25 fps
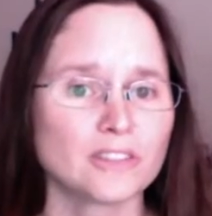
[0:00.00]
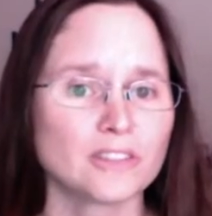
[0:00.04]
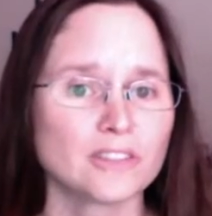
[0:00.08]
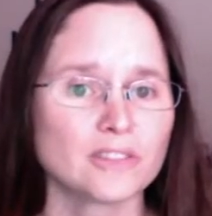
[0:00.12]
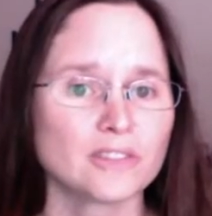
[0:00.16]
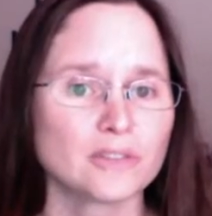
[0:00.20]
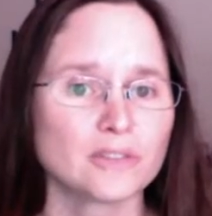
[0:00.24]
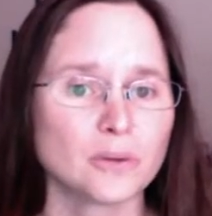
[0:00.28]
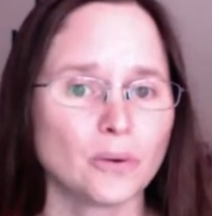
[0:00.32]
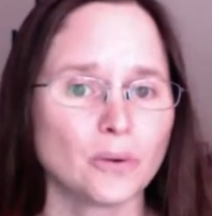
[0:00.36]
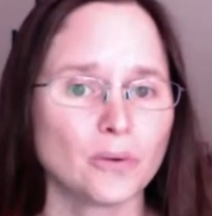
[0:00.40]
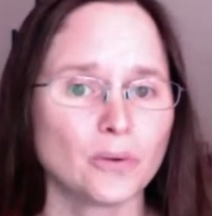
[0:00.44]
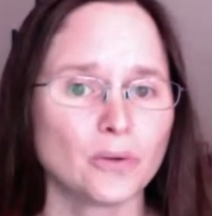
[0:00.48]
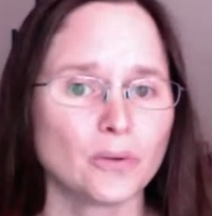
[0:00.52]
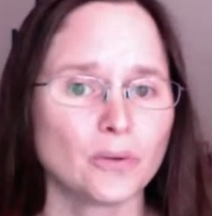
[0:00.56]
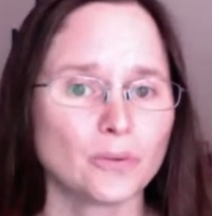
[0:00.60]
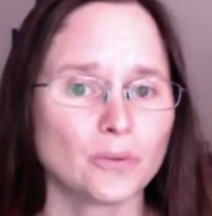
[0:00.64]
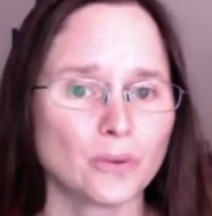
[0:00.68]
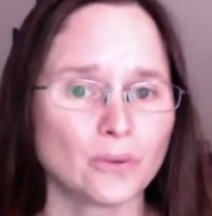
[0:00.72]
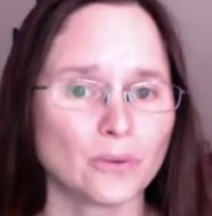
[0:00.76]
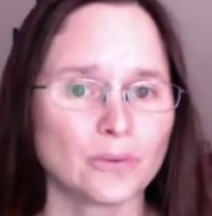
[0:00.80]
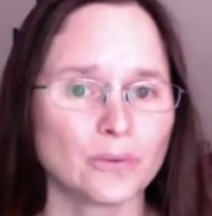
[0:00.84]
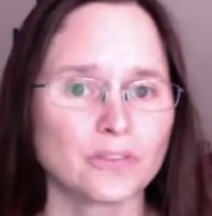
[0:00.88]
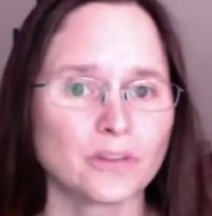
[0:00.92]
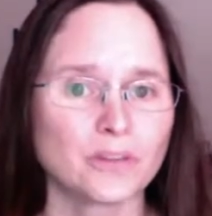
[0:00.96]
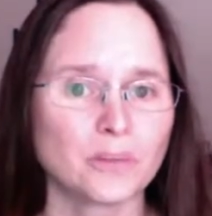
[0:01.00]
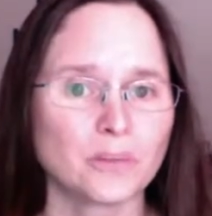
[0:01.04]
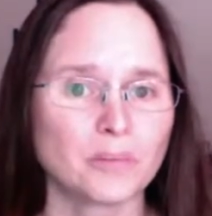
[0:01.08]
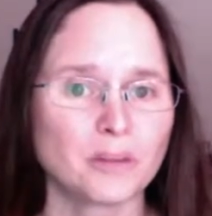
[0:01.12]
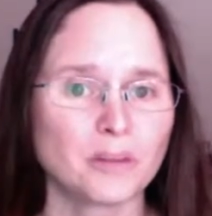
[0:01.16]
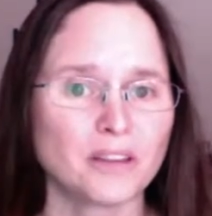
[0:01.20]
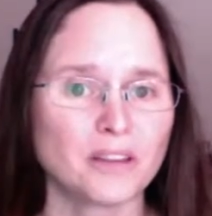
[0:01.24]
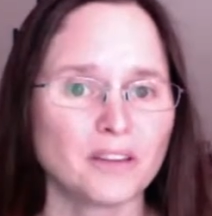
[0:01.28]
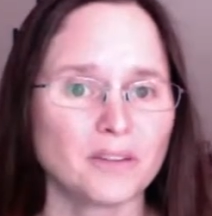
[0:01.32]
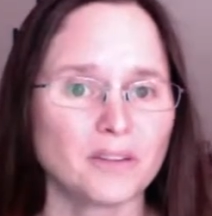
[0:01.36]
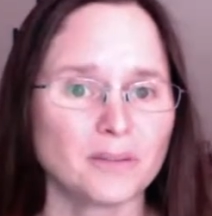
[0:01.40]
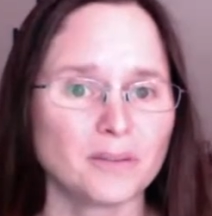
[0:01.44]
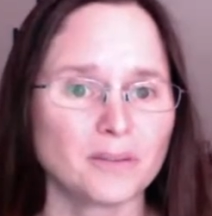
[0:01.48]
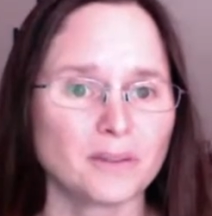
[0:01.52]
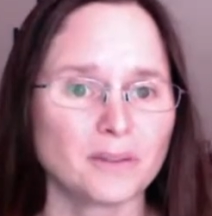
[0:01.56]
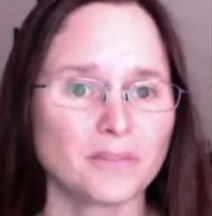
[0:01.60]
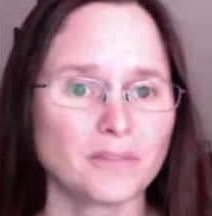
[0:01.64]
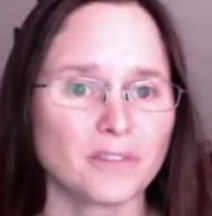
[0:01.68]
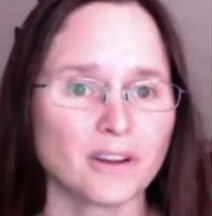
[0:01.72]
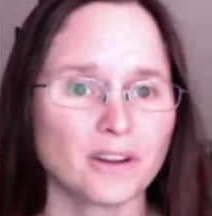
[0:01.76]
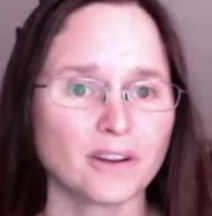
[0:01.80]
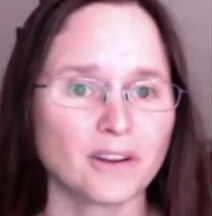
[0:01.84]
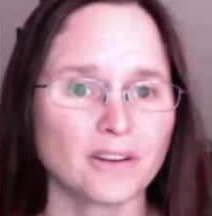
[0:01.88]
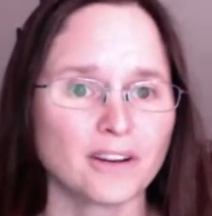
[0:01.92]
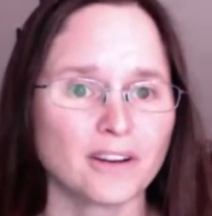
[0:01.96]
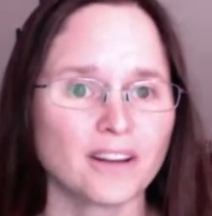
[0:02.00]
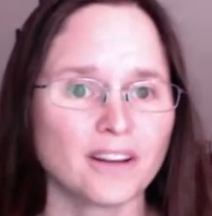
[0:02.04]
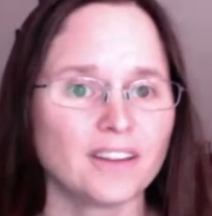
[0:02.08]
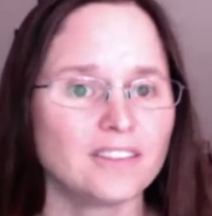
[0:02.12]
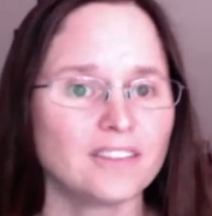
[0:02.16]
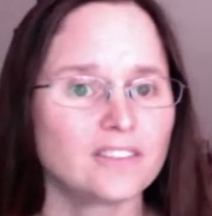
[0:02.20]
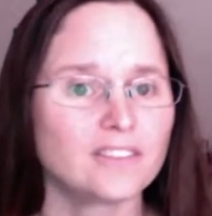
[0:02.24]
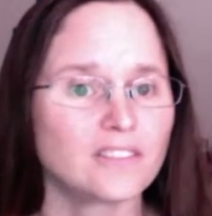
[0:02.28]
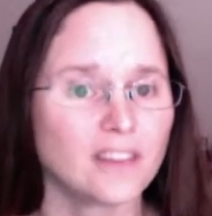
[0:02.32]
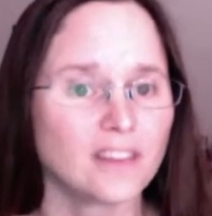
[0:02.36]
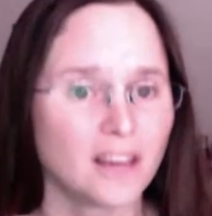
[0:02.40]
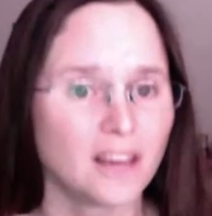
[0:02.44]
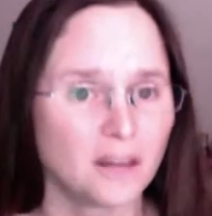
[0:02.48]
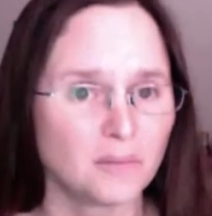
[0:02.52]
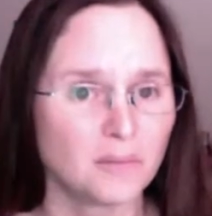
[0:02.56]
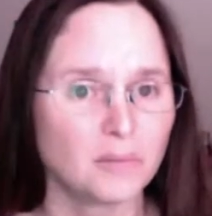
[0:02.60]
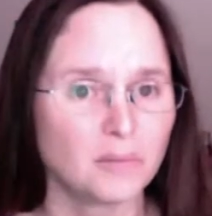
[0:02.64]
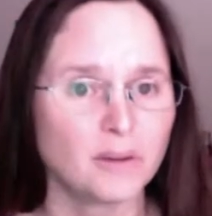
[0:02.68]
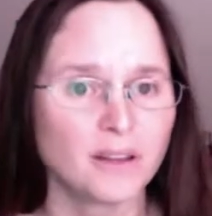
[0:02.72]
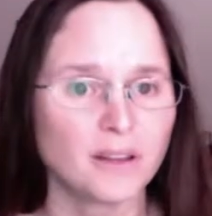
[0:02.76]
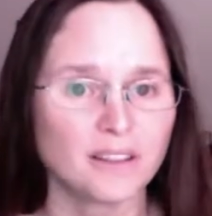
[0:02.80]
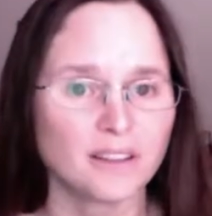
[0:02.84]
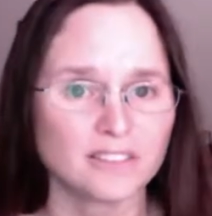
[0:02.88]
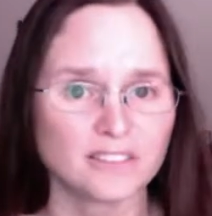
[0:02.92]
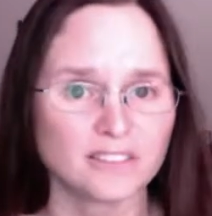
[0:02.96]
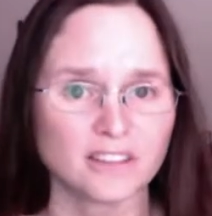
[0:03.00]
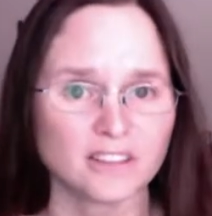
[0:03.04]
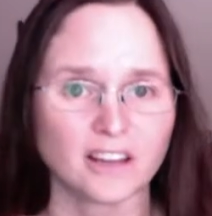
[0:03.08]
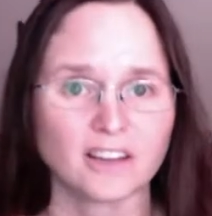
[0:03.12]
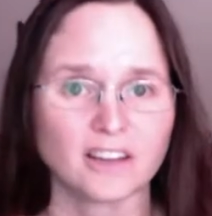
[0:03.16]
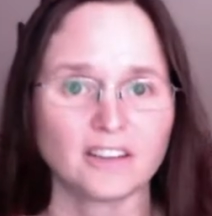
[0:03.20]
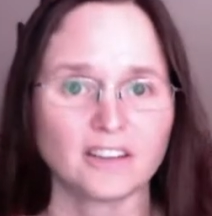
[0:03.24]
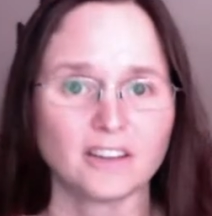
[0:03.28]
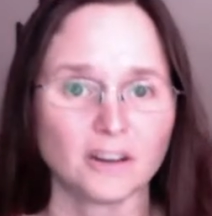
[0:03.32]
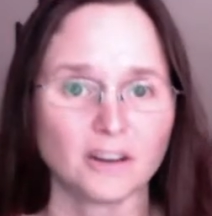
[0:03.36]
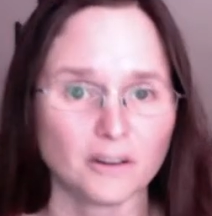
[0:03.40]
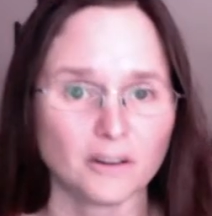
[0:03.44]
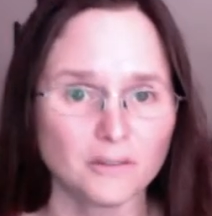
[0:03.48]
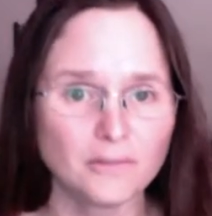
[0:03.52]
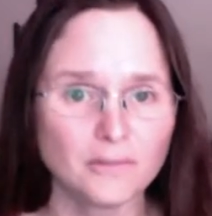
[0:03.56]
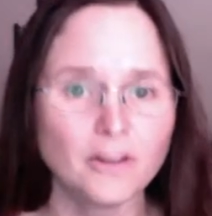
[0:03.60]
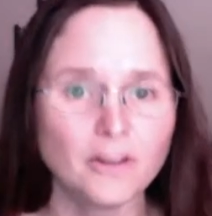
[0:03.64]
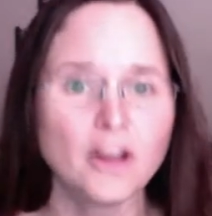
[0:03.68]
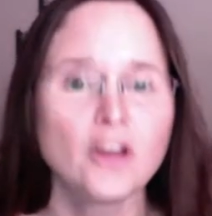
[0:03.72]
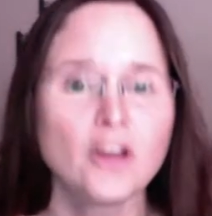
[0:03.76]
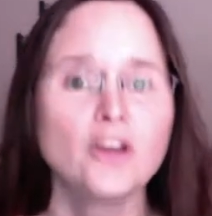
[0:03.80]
So you'll notice up here that there is the nps.gov.